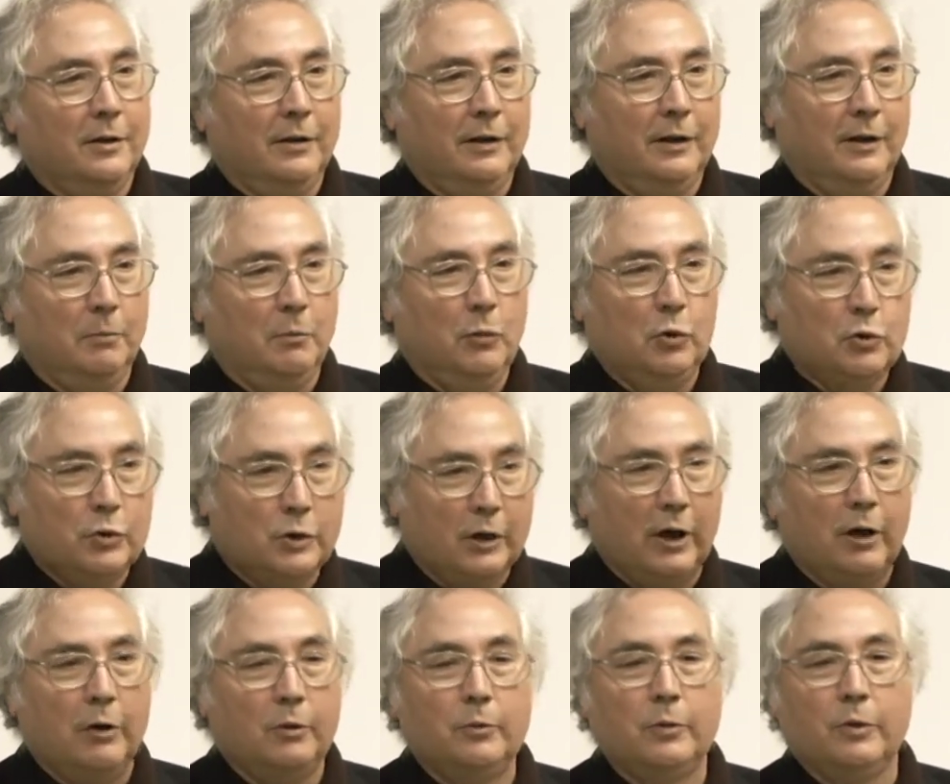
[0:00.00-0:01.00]
the
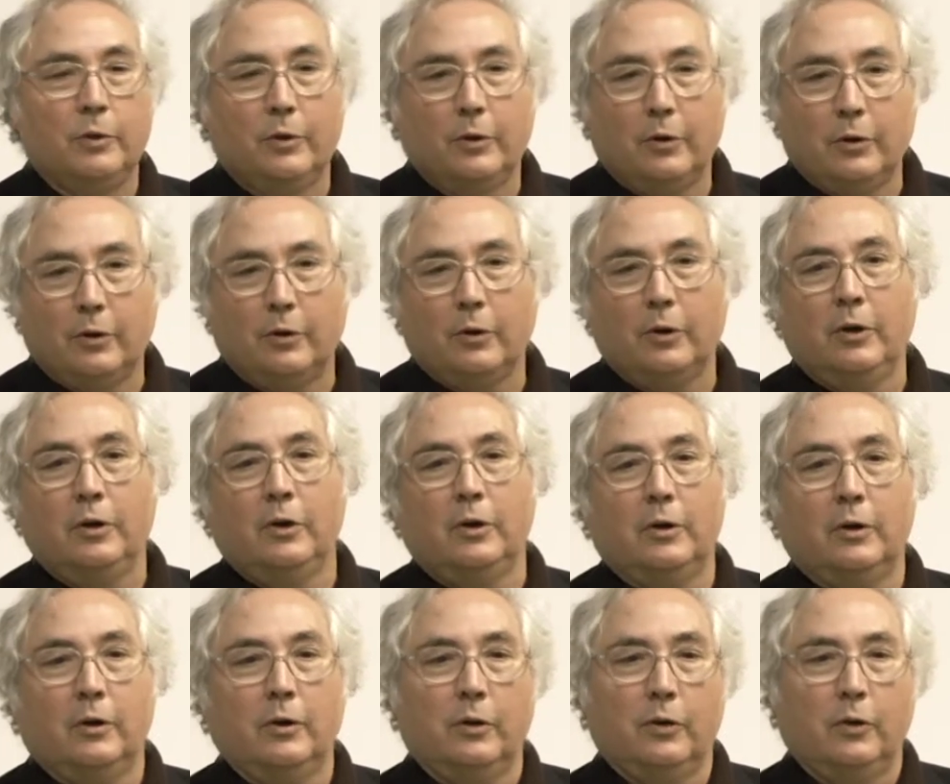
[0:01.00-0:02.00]
museum
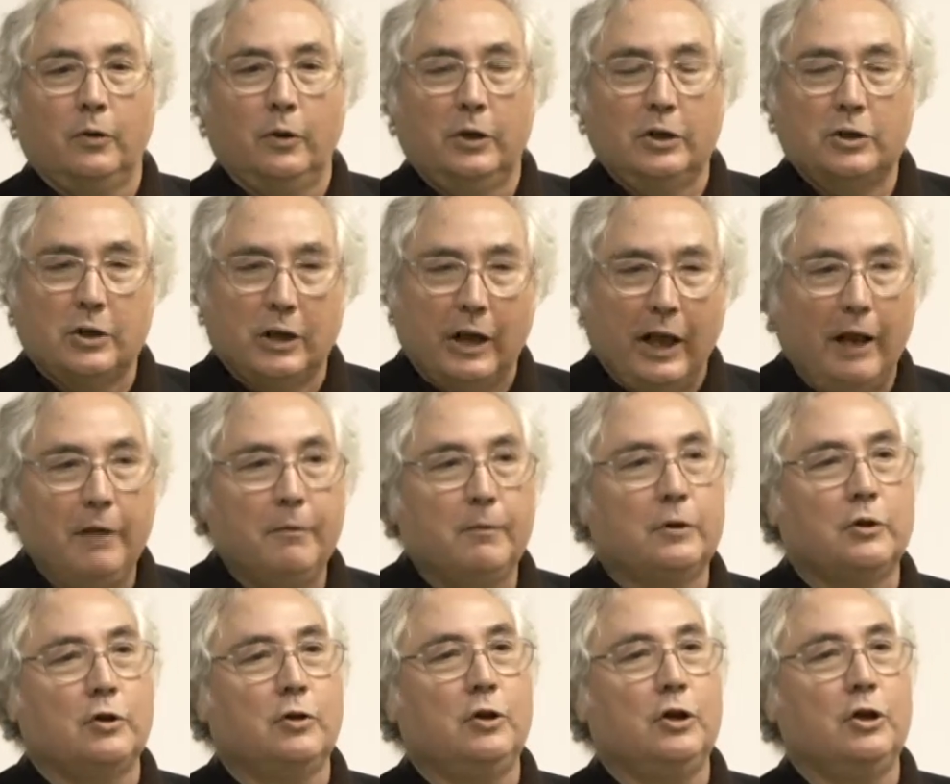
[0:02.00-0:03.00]
on the
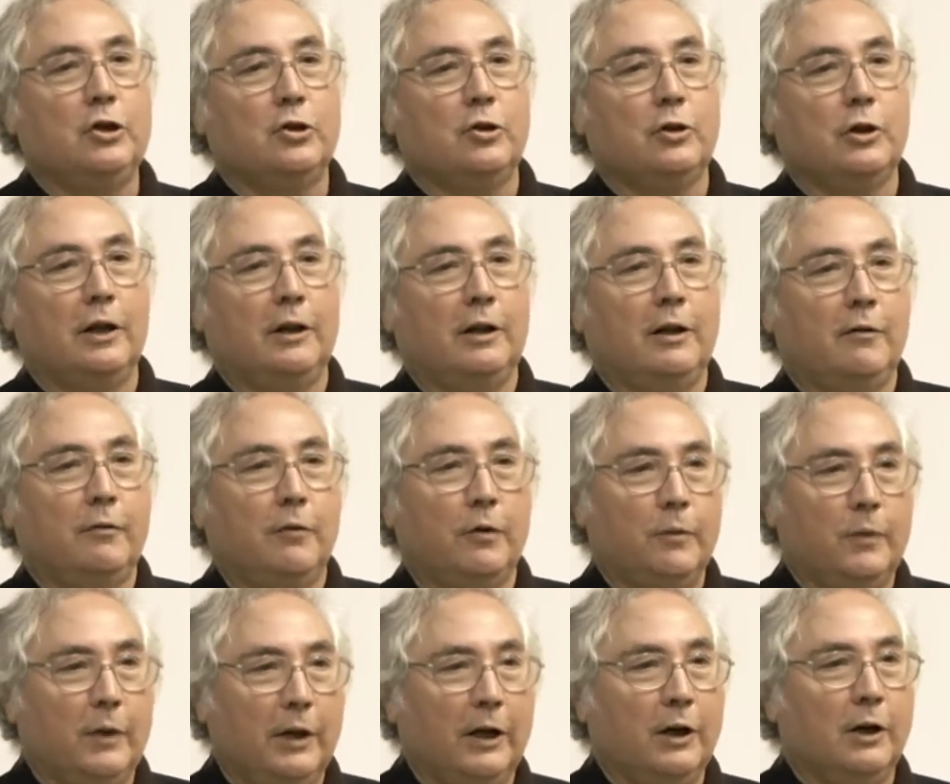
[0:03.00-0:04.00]
slave tradition, and then
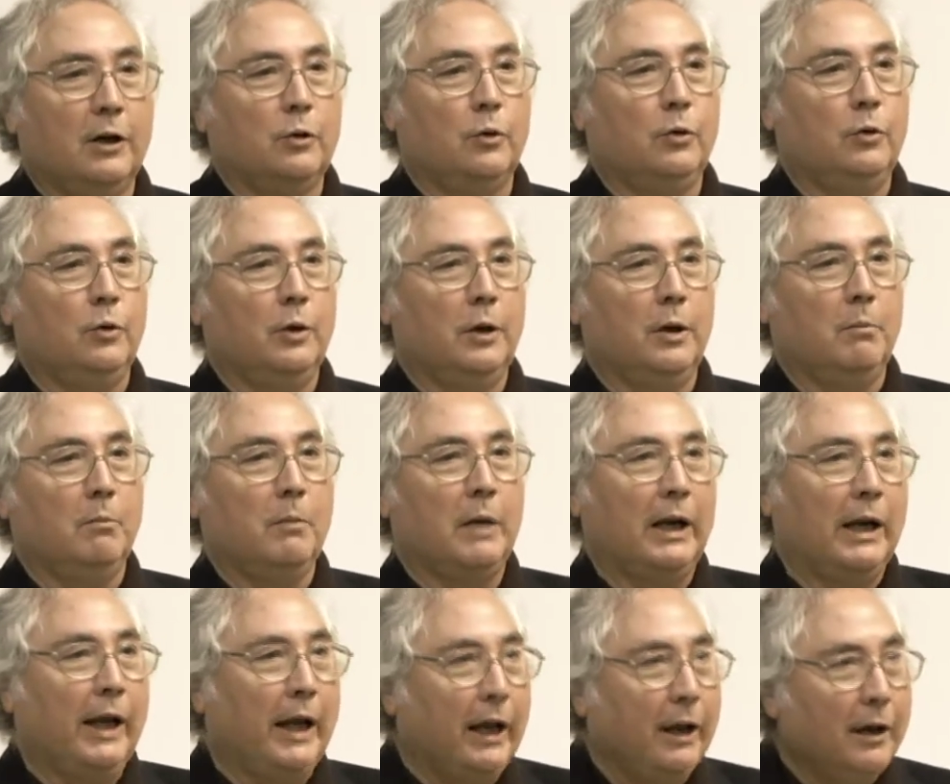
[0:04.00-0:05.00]
from there to the
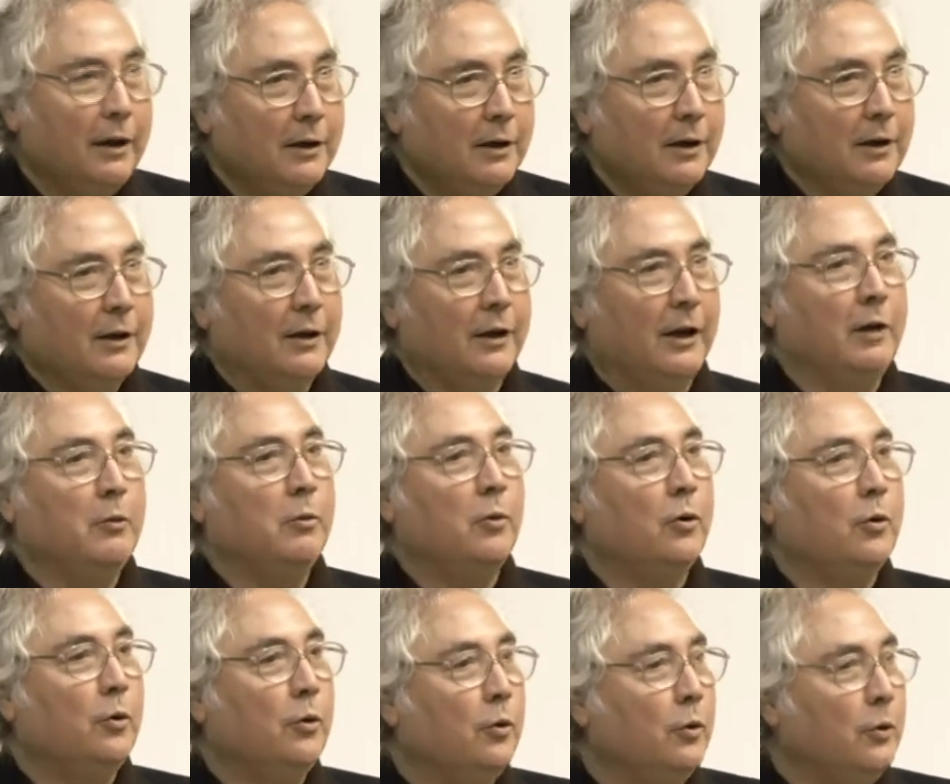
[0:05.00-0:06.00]
Malay
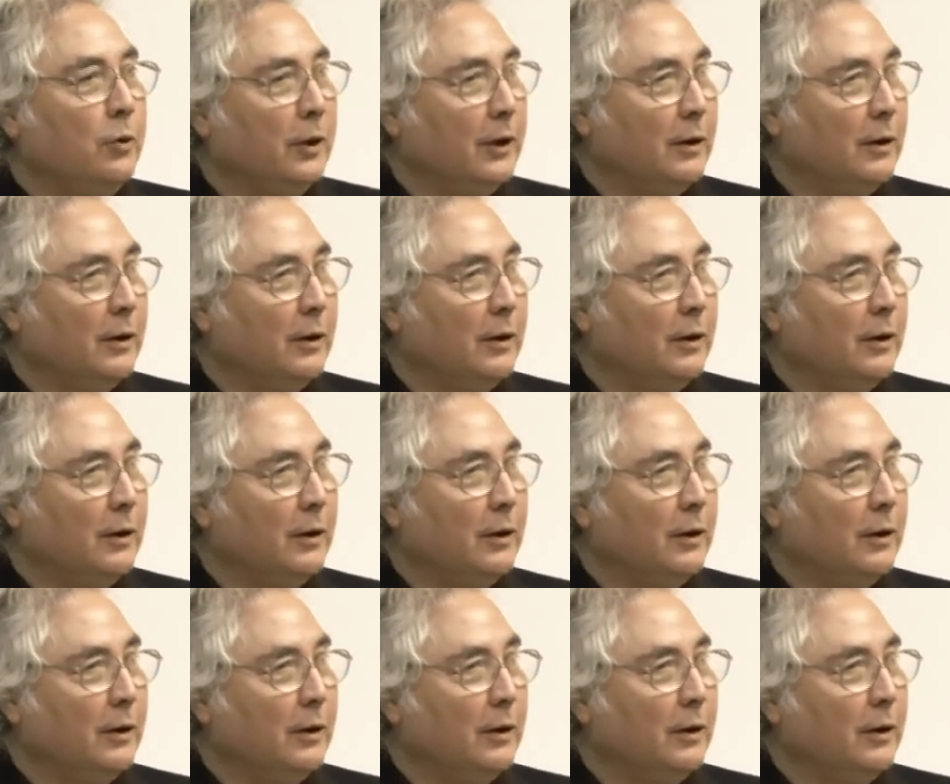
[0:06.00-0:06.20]
neighborhood